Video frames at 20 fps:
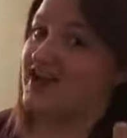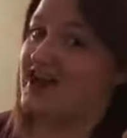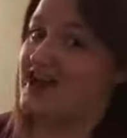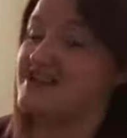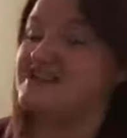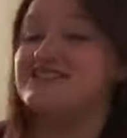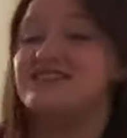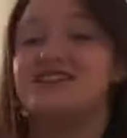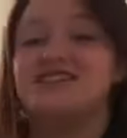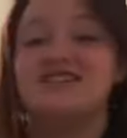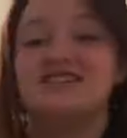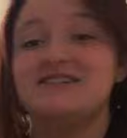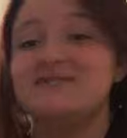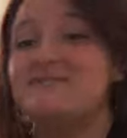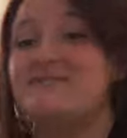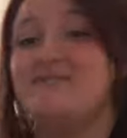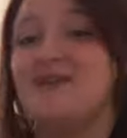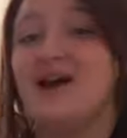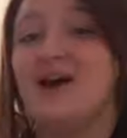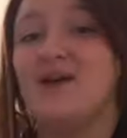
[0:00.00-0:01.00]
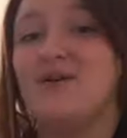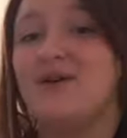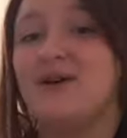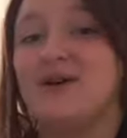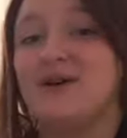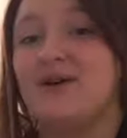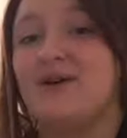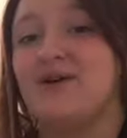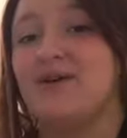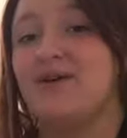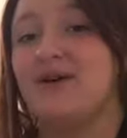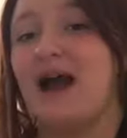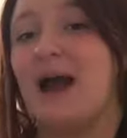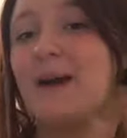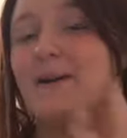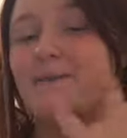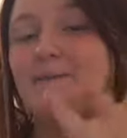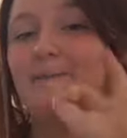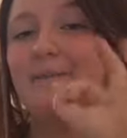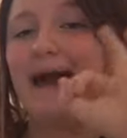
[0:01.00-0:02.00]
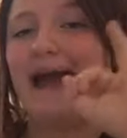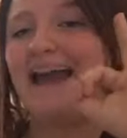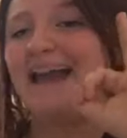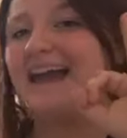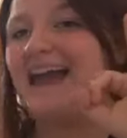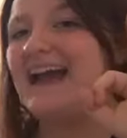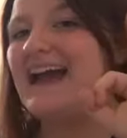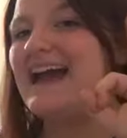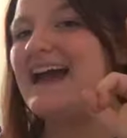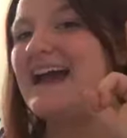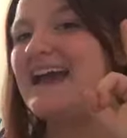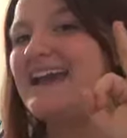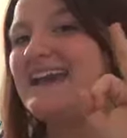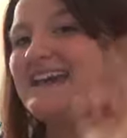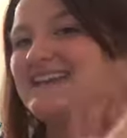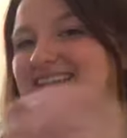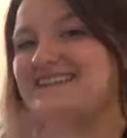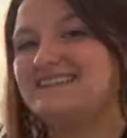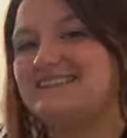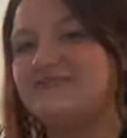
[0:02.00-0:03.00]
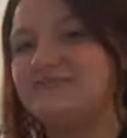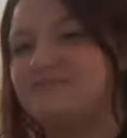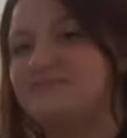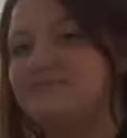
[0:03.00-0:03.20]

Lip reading: guys tomorrow. Bye, guys.